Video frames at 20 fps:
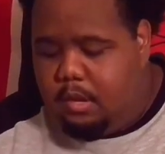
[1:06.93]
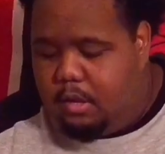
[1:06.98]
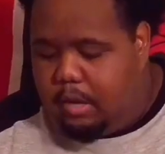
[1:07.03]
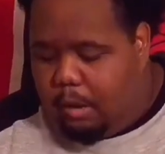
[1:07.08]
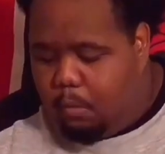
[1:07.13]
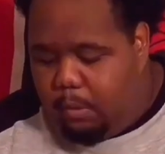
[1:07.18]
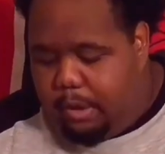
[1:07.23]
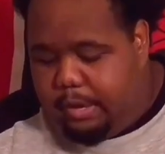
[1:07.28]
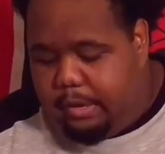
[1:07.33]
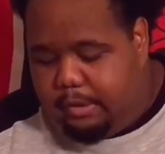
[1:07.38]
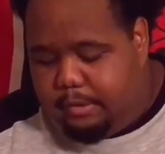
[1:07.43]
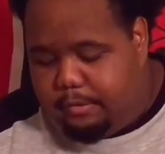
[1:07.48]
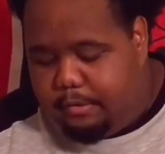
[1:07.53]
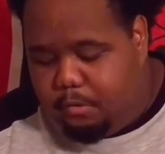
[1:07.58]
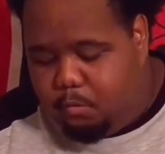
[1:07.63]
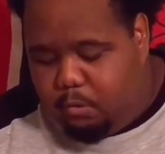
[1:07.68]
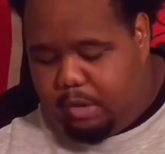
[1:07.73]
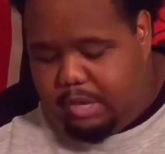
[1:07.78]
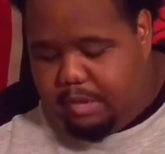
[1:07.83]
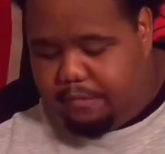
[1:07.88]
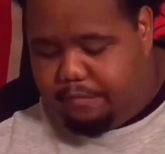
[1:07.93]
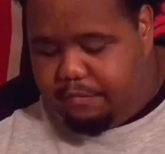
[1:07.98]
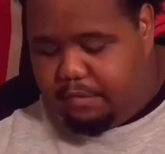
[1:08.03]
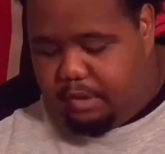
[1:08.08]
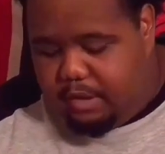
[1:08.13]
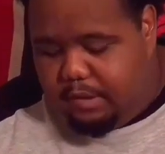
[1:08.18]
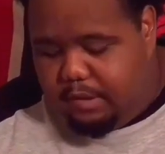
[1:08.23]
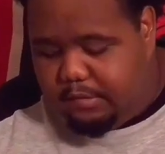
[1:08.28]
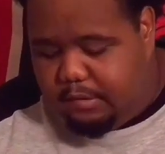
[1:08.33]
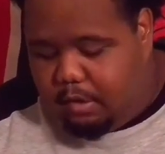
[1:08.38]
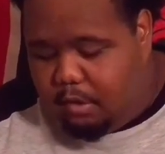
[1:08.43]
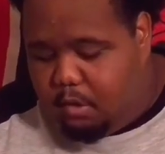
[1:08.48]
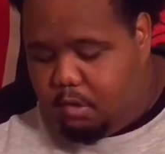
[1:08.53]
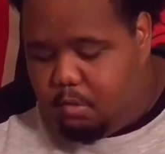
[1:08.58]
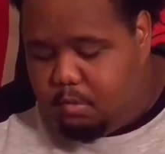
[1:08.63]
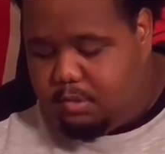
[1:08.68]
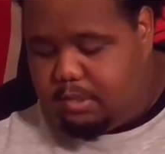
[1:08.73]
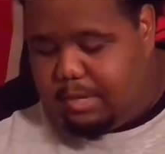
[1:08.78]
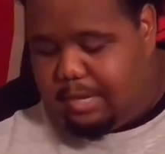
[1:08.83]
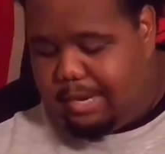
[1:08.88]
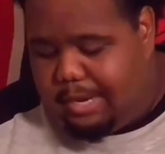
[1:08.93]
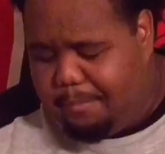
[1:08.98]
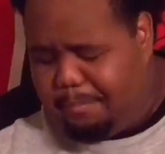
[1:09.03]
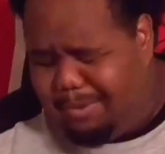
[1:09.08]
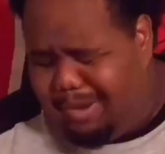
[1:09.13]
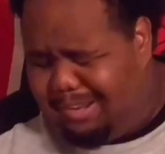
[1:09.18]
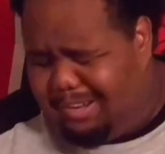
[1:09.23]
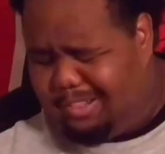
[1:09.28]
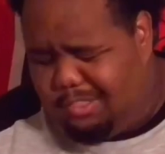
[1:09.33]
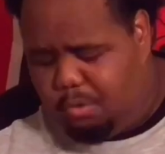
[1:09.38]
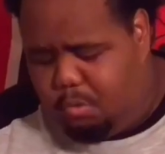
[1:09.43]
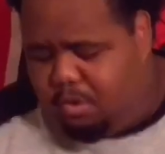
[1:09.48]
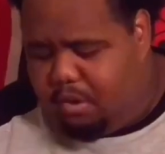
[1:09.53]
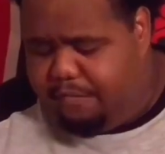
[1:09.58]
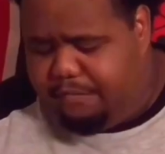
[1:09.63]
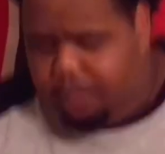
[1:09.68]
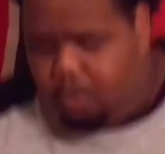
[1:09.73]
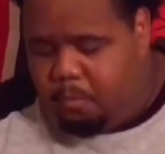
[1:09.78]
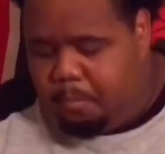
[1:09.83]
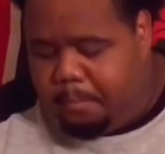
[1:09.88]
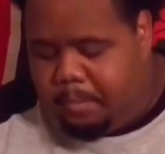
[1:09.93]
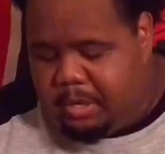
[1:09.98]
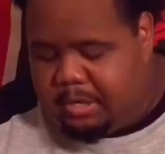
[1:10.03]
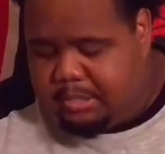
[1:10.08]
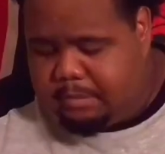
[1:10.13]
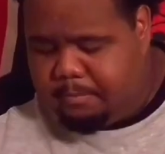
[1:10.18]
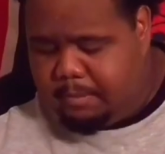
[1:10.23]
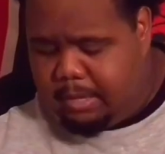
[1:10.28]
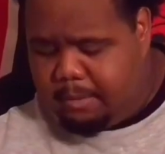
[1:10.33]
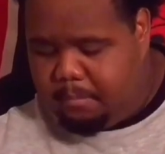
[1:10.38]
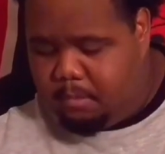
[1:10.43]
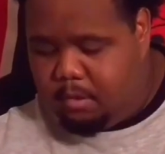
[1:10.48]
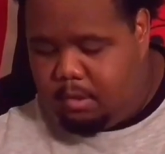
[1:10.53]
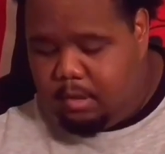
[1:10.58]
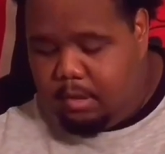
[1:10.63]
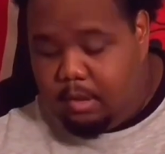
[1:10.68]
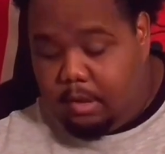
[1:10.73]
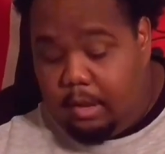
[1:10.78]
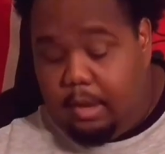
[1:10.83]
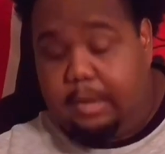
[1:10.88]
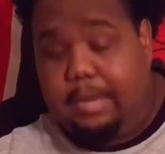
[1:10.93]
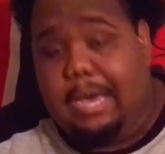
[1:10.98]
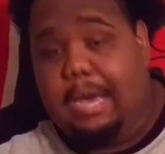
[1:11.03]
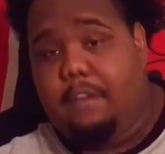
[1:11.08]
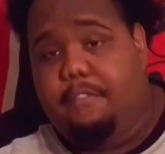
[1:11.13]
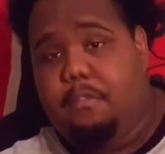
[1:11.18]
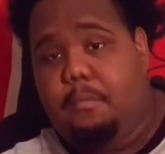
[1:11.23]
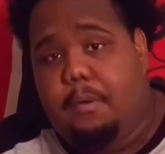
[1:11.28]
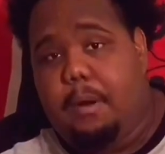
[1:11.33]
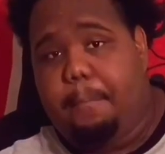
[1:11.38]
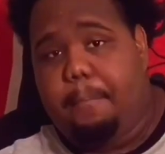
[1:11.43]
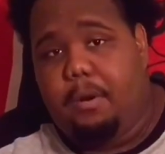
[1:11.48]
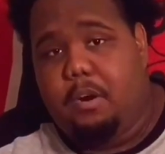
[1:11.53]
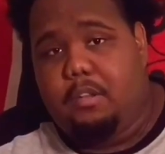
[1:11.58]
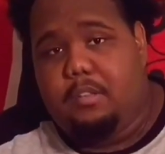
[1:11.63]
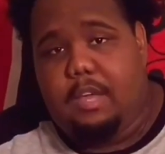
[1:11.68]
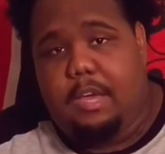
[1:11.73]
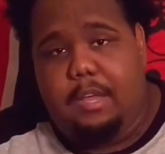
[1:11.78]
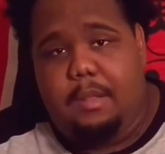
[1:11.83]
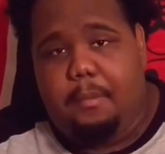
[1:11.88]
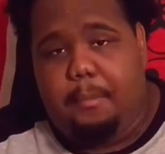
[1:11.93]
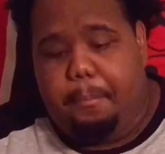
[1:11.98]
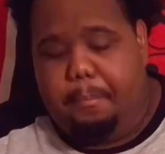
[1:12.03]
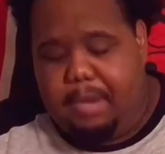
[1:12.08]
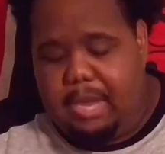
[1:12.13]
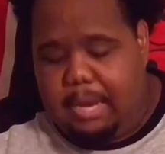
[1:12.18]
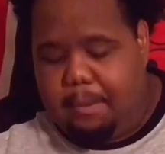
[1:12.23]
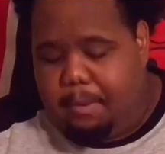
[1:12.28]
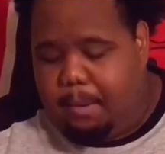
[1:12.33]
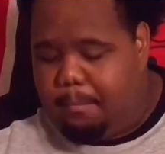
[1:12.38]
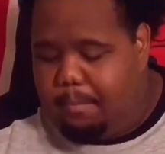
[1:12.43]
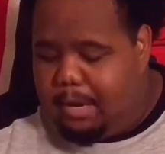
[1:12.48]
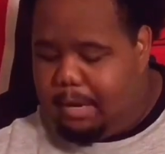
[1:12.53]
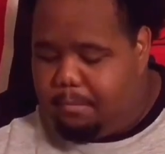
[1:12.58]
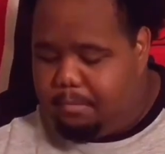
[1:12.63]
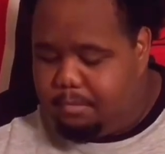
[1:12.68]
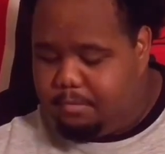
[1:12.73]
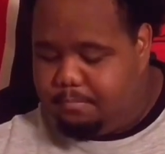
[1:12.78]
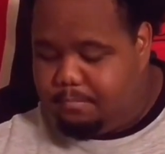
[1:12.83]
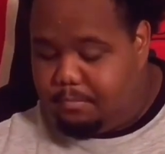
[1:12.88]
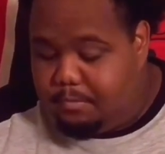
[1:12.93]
I waited for these a long time, probably 3 or 4 months maybe. Got them for my birthday. Big my mama.